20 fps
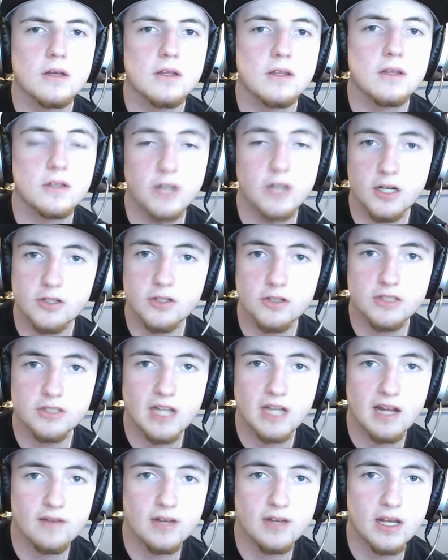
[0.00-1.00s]
The Dodgers
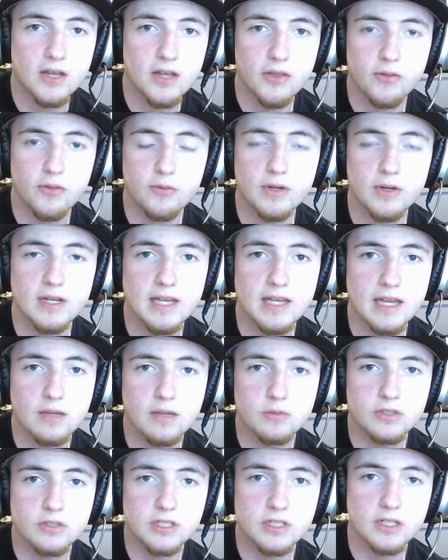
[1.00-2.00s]
have a 3-game
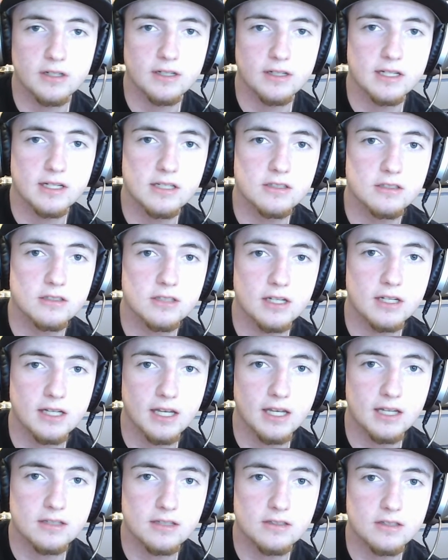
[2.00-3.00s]
series
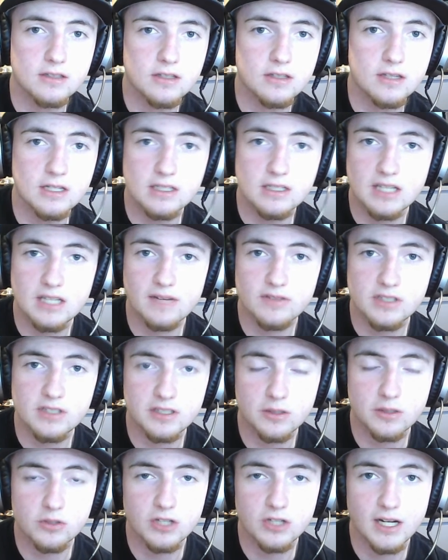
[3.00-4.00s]
against the San
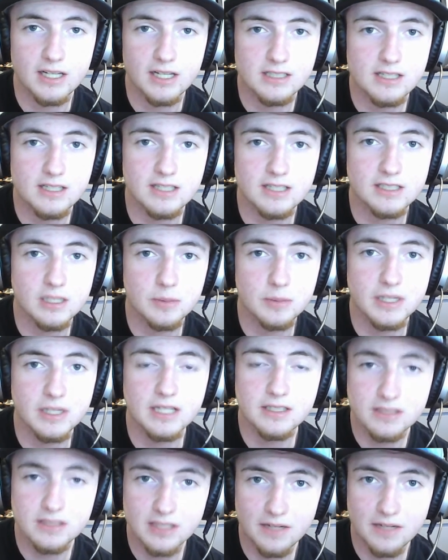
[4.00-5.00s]
Francisco Giants. That's going to be
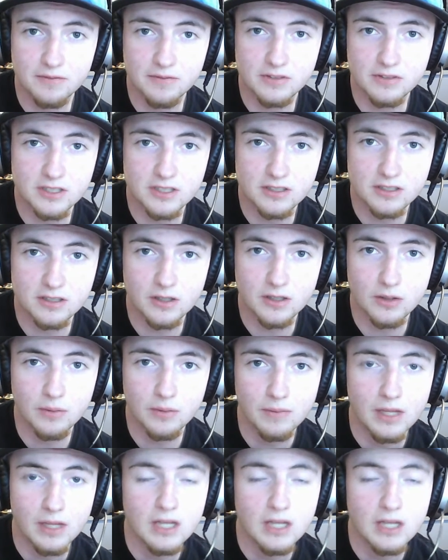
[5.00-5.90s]
in San Francisco.